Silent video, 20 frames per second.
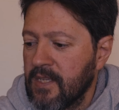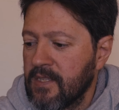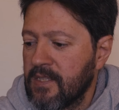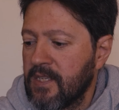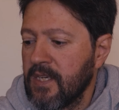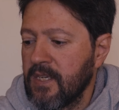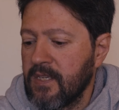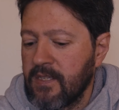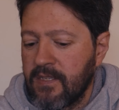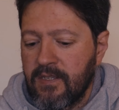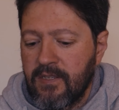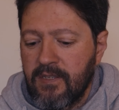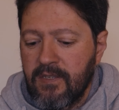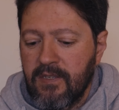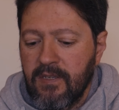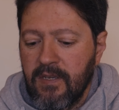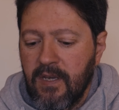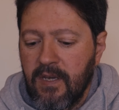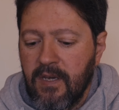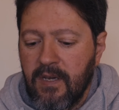
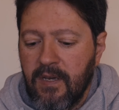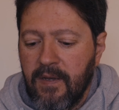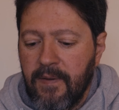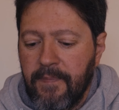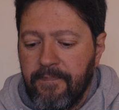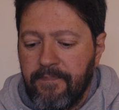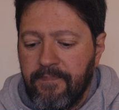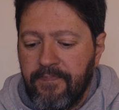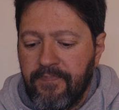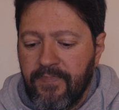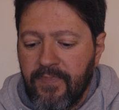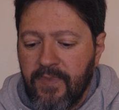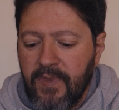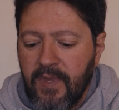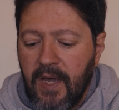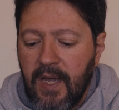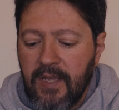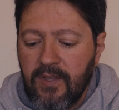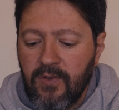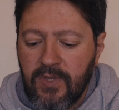This,
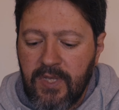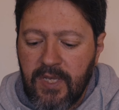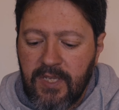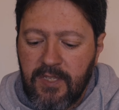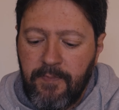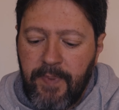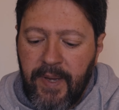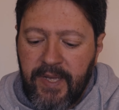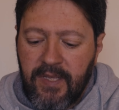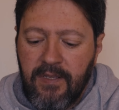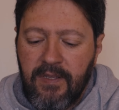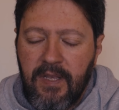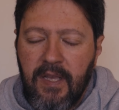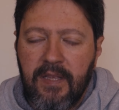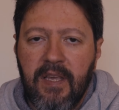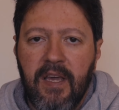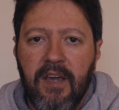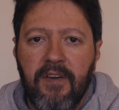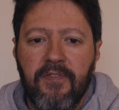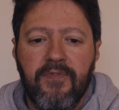I don't expect it
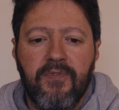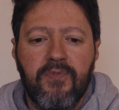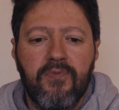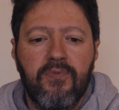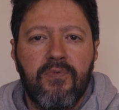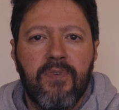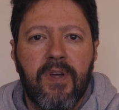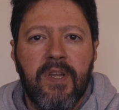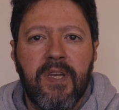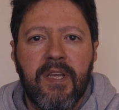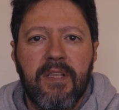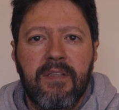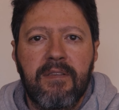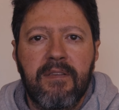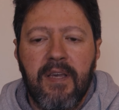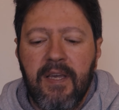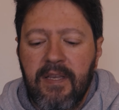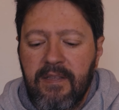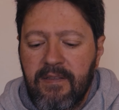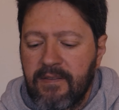that I have to run
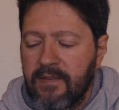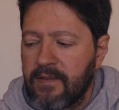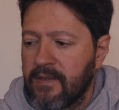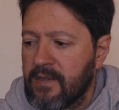it at